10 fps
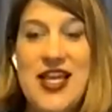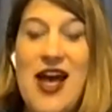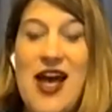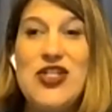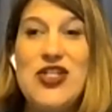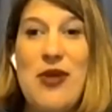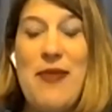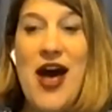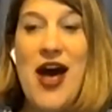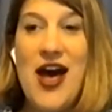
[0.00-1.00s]
I made
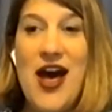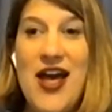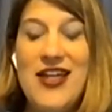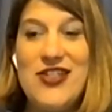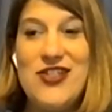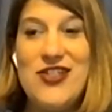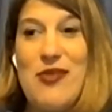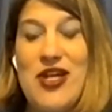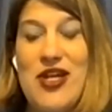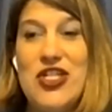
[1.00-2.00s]
strawberry pie
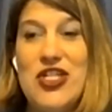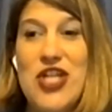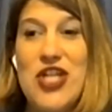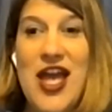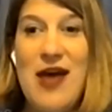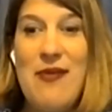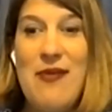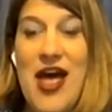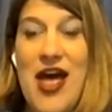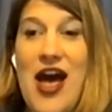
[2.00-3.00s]
and strawberry
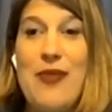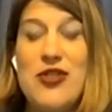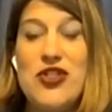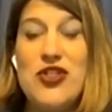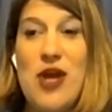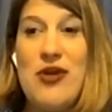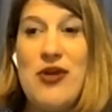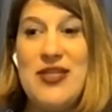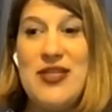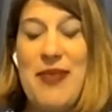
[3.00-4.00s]
jam. I put
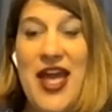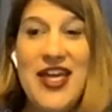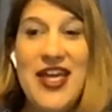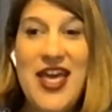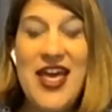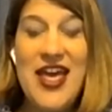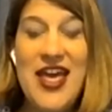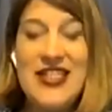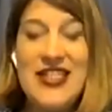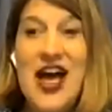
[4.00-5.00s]
strawberries in
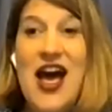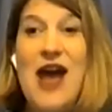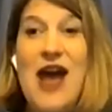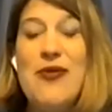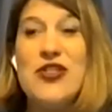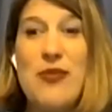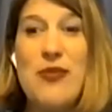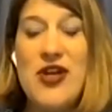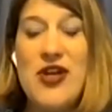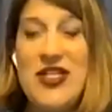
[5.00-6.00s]
pancakes. I put
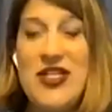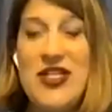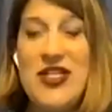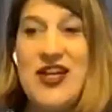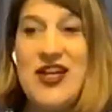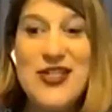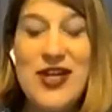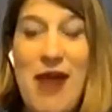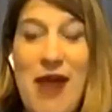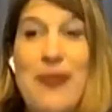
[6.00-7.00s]
strawberries on ice
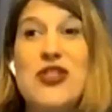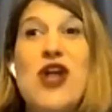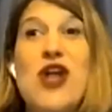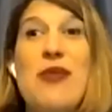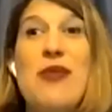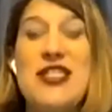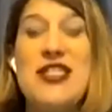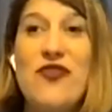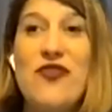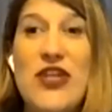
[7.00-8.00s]
cream. I put strawberries in
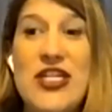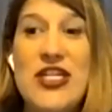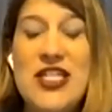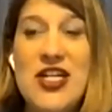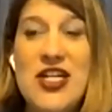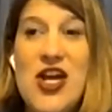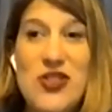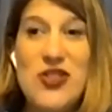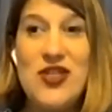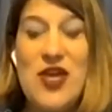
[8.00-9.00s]
my freezer
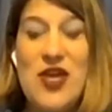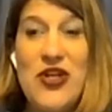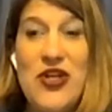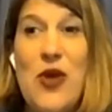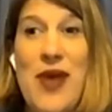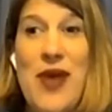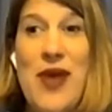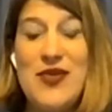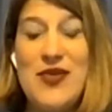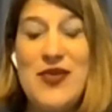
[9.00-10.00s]
so that they wouldn't go bad,
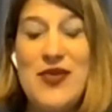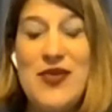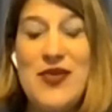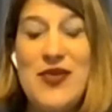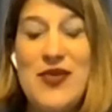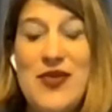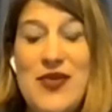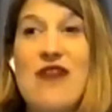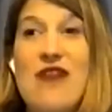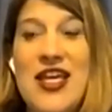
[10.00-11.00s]
so I could keep having
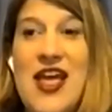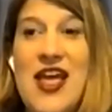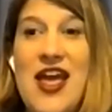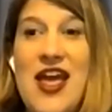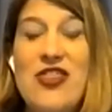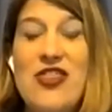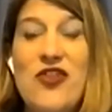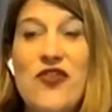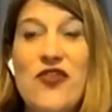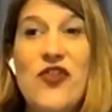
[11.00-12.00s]
strawberry everything.
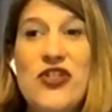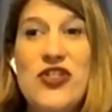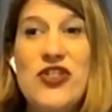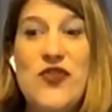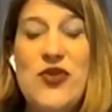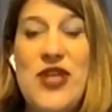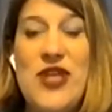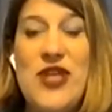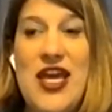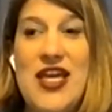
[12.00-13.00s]
And the first few
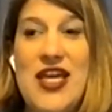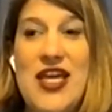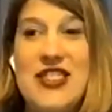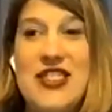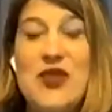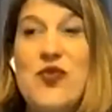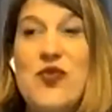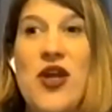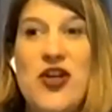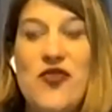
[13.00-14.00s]
days, it was
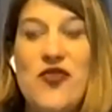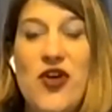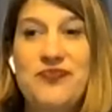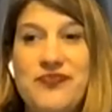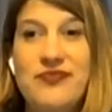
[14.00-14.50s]
wonderful.